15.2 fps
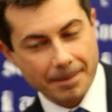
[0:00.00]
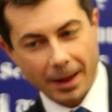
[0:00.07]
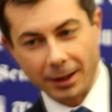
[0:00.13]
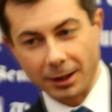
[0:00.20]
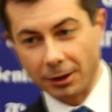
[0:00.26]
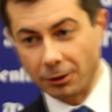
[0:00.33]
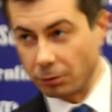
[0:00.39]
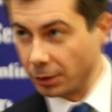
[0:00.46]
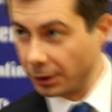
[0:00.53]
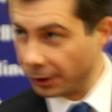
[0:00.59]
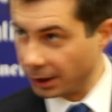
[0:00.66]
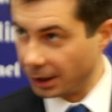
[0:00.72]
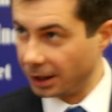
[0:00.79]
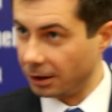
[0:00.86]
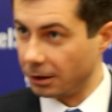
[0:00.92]
I think is
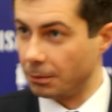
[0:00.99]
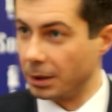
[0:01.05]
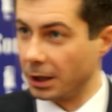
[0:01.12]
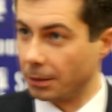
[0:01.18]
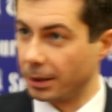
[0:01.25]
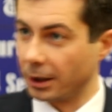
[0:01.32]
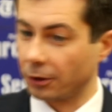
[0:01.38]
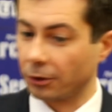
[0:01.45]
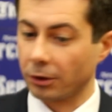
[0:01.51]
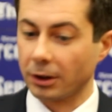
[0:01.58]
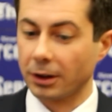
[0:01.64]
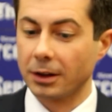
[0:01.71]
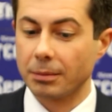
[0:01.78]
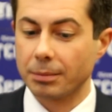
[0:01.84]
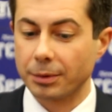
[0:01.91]
really needed, big
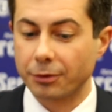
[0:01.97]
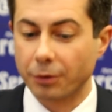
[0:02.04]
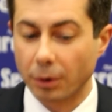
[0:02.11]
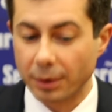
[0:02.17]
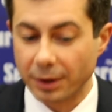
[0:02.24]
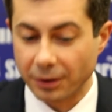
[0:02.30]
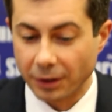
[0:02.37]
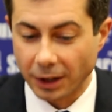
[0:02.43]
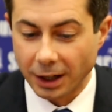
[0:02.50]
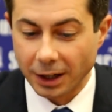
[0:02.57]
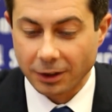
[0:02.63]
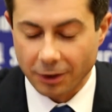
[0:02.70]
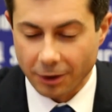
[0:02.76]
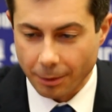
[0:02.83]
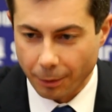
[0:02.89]
picture, before we even
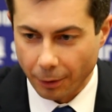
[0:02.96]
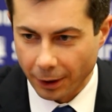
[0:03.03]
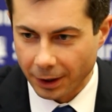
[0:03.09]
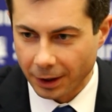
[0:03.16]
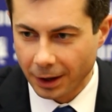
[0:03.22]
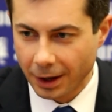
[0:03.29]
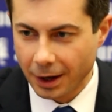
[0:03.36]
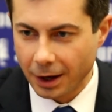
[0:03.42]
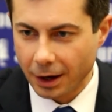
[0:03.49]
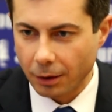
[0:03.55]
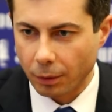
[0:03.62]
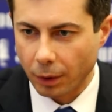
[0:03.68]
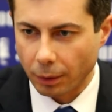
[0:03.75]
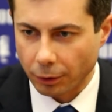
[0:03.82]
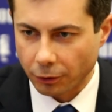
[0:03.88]
get to the point
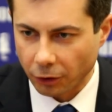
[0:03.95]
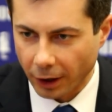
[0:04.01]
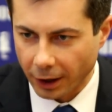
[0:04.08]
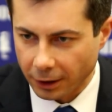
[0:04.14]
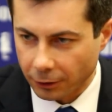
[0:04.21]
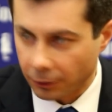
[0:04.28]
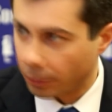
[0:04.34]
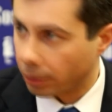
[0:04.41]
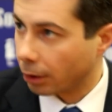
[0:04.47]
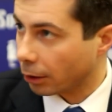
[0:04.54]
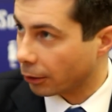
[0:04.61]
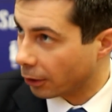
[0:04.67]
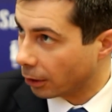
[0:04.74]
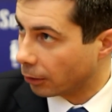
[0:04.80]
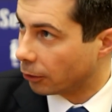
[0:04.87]
where we're trying to
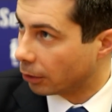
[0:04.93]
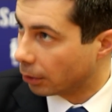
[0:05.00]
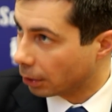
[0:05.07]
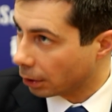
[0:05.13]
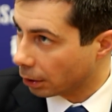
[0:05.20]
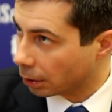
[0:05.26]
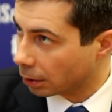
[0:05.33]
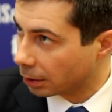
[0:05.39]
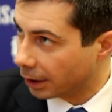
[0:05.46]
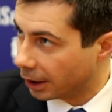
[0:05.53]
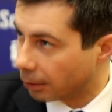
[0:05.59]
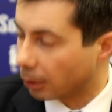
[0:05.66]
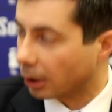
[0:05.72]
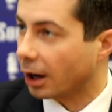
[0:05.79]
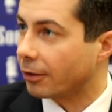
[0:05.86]
support those who are
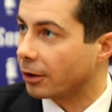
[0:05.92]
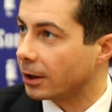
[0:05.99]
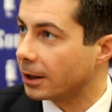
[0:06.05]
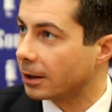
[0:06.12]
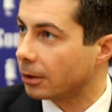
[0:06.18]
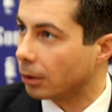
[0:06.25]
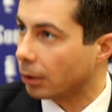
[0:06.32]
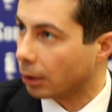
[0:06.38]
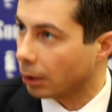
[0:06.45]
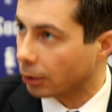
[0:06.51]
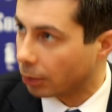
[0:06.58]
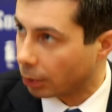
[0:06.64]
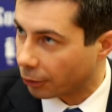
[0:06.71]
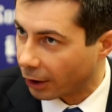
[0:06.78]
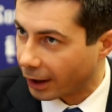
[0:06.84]
in recovery or
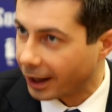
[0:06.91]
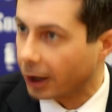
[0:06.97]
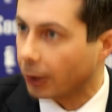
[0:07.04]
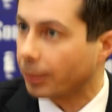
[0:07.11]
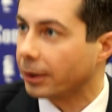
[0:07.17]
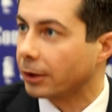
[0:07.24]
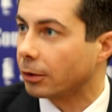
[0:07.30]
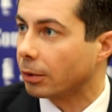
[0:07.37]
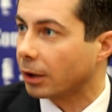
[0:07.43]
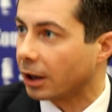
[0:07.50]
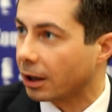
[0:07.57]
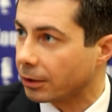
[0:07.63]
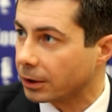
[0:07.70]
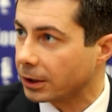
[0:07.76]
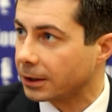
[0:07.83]
who we're trying to help into
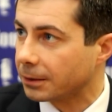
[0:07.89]
recovery.